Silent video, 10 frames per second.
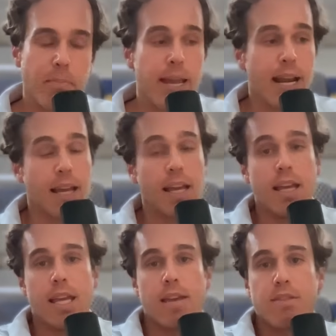Meaning,
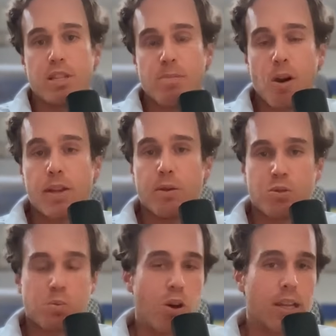if these
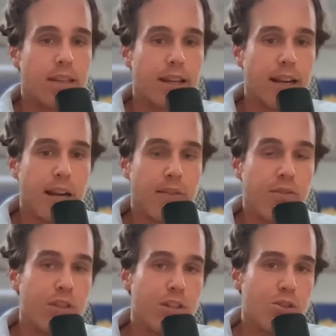molecules work in the clinic
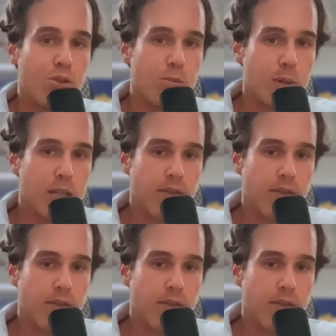for these two specific